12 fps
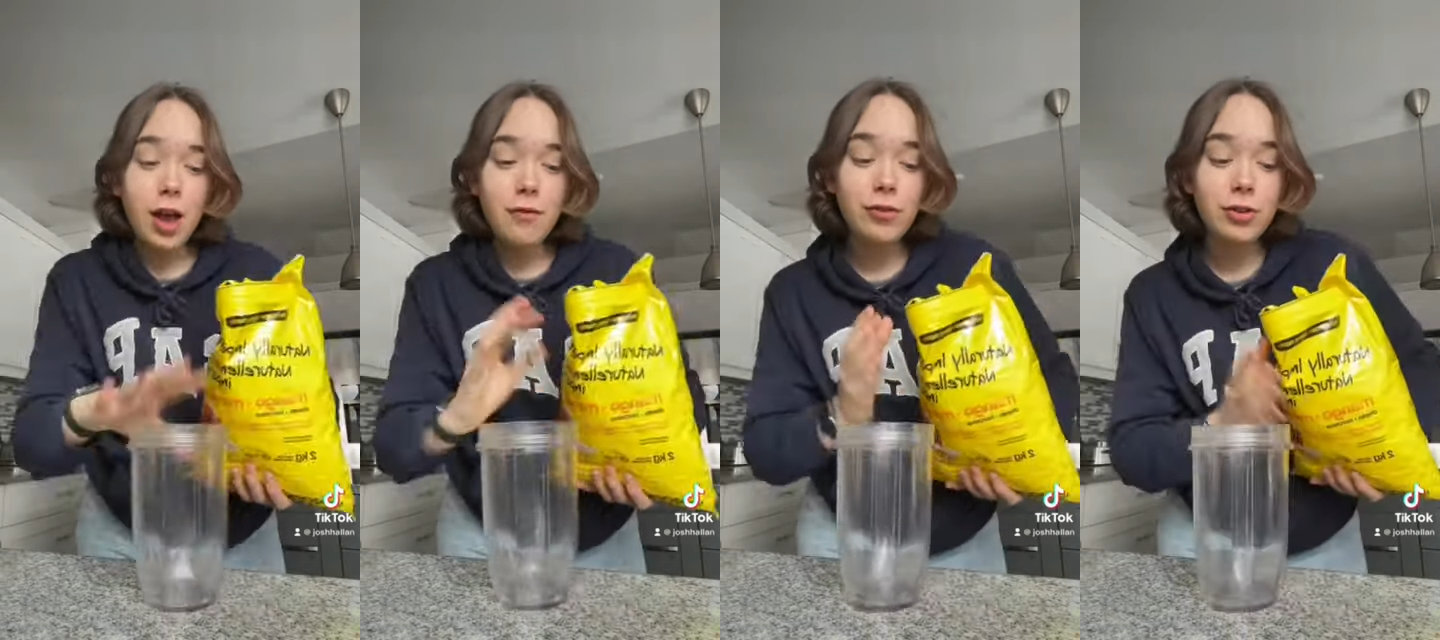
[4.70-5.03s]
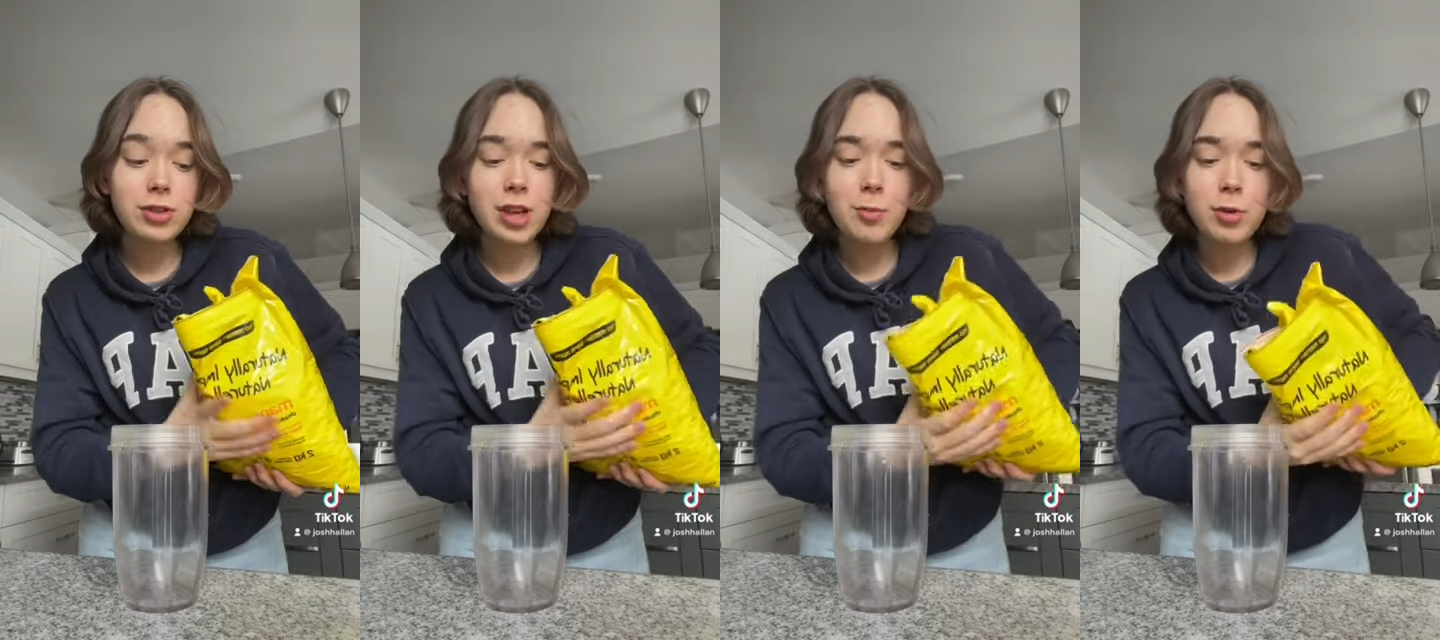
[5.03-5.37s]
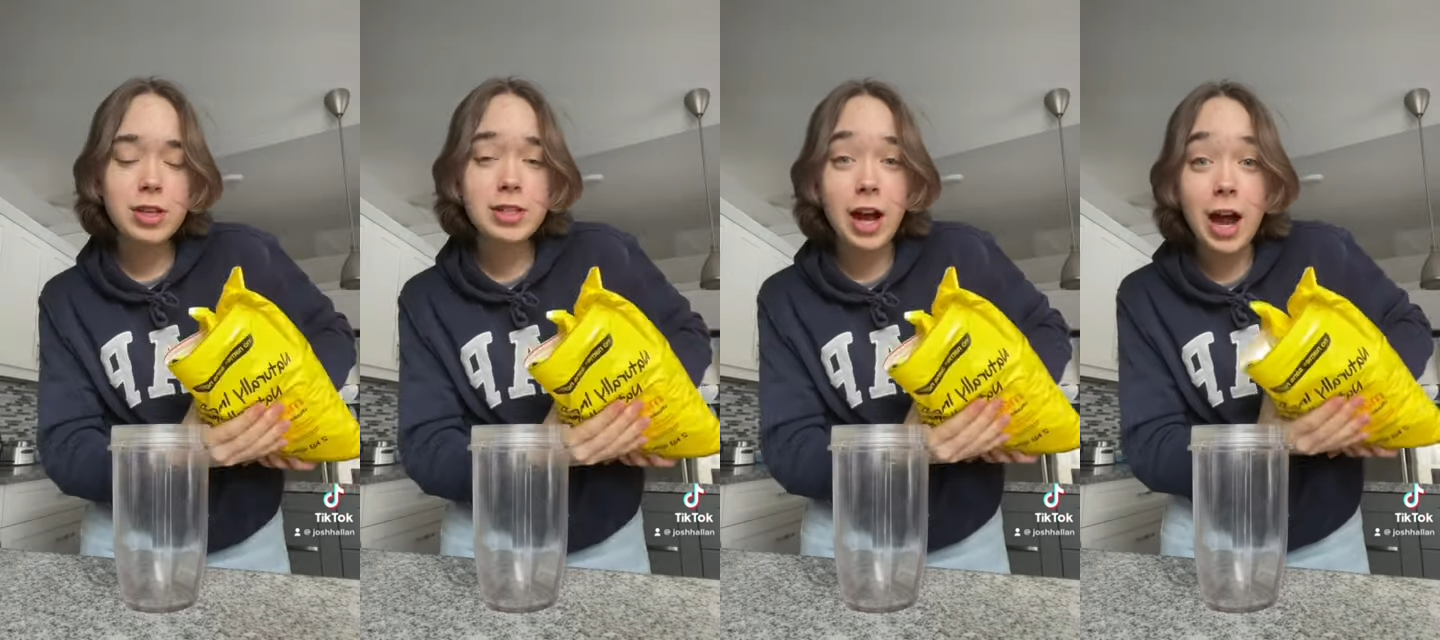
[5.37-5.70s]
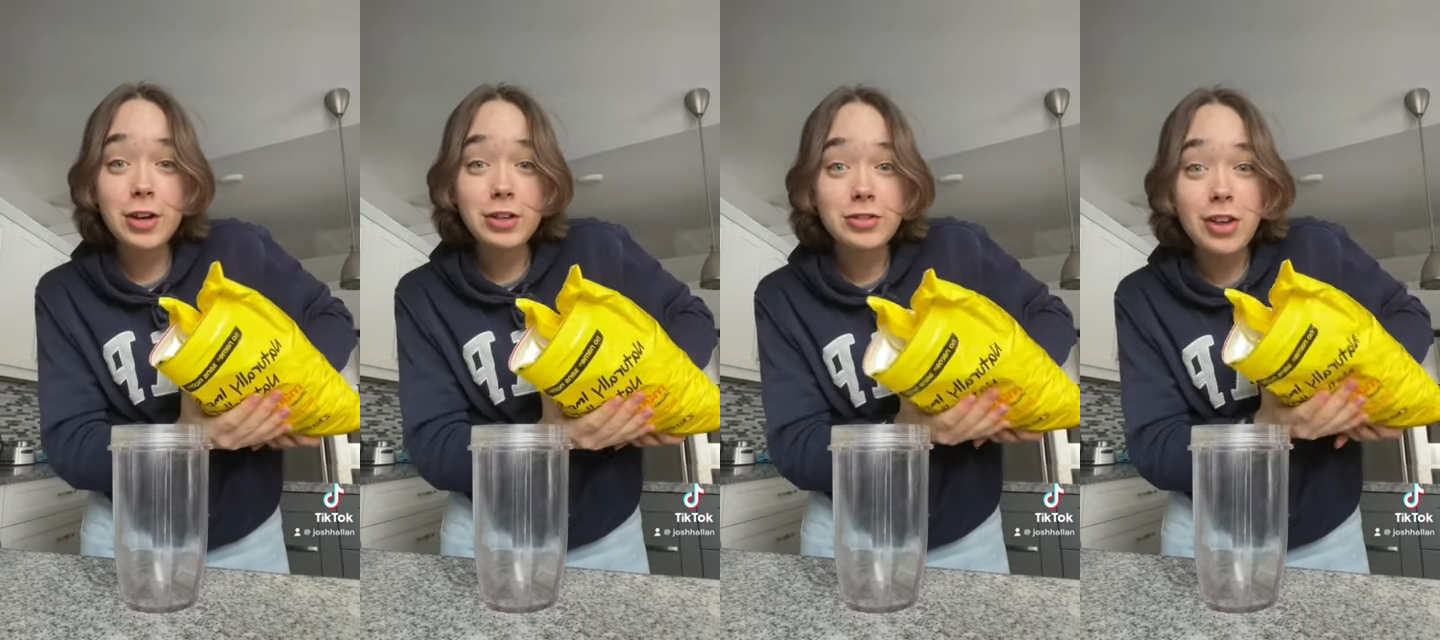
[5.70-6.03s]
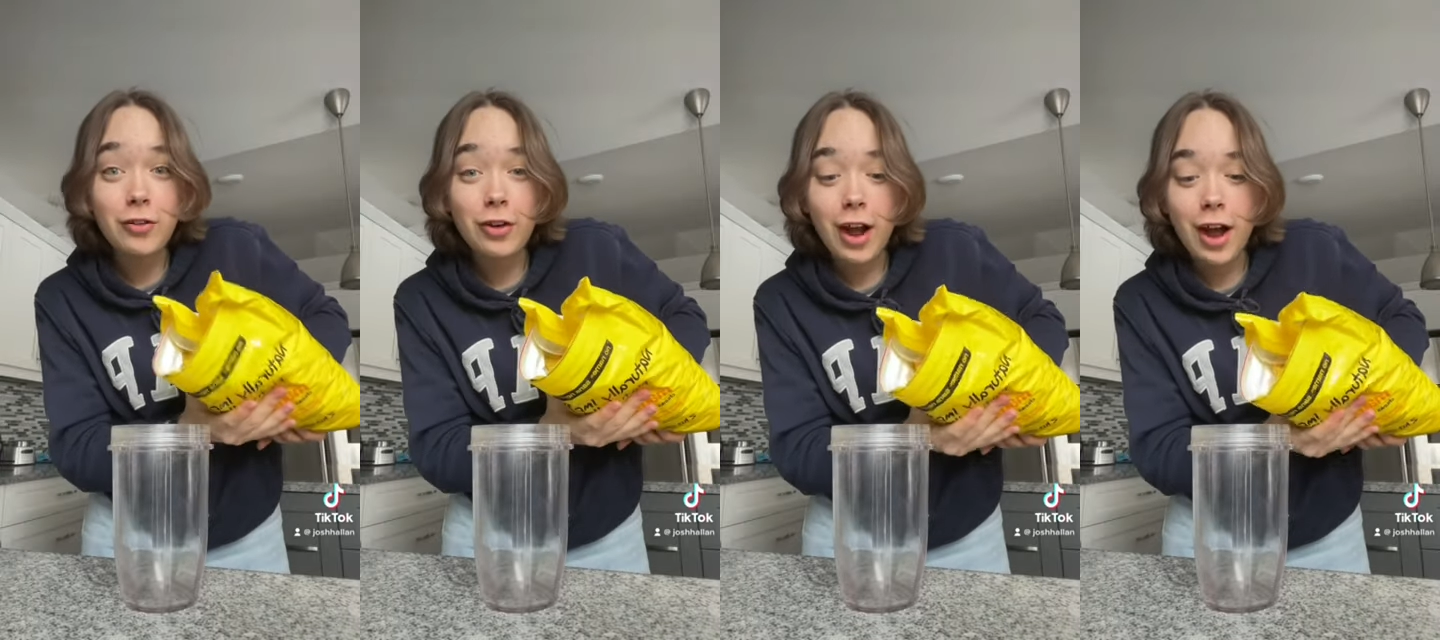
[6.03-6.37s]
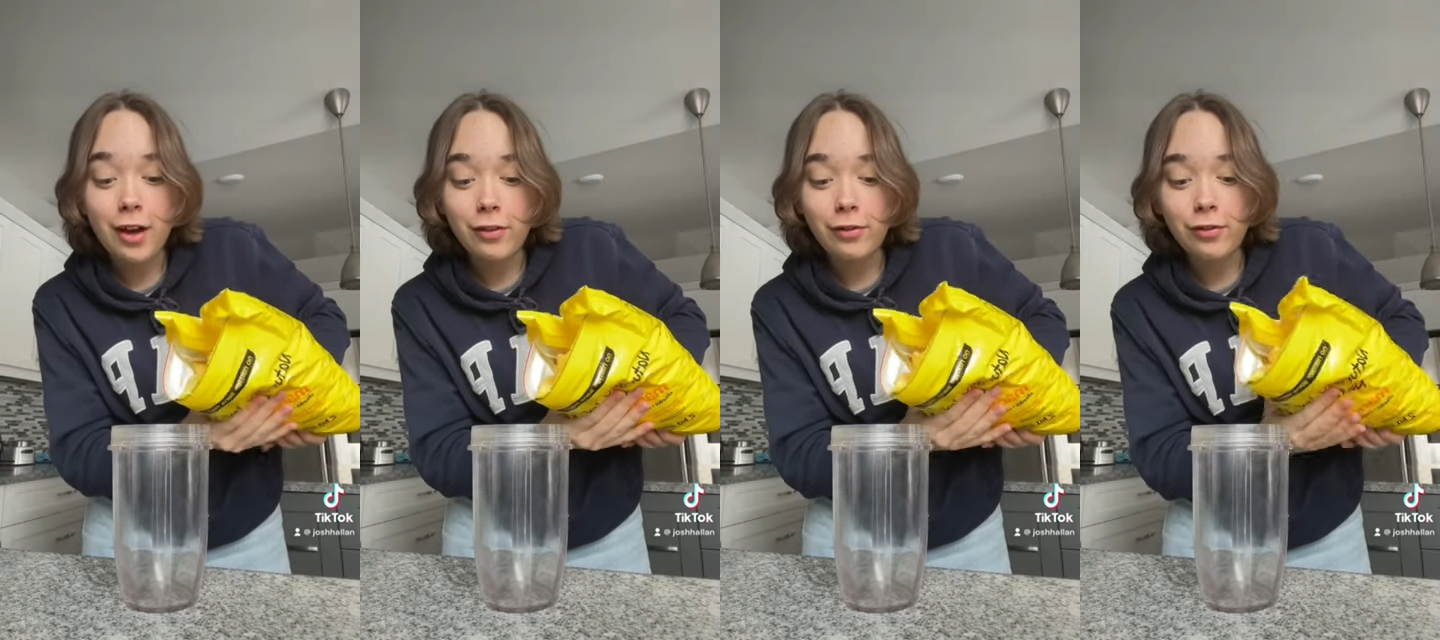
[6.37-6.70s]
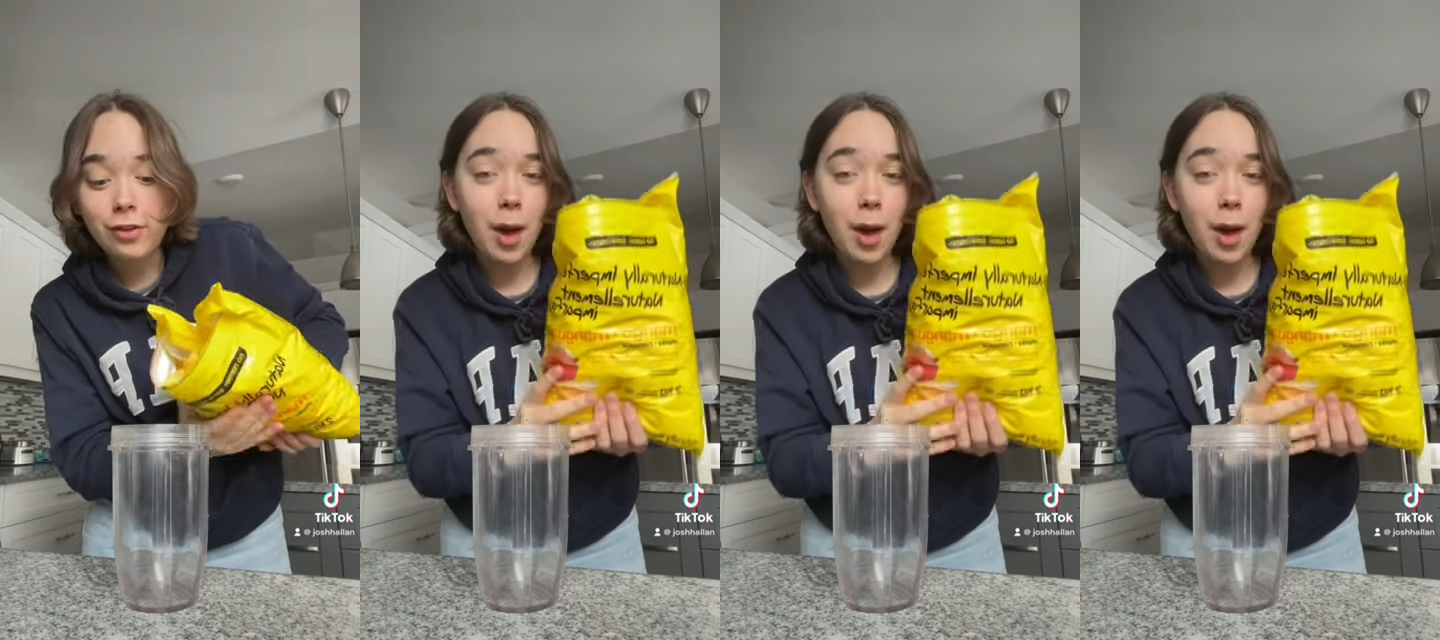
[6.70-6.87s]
and for some reason, I just never have.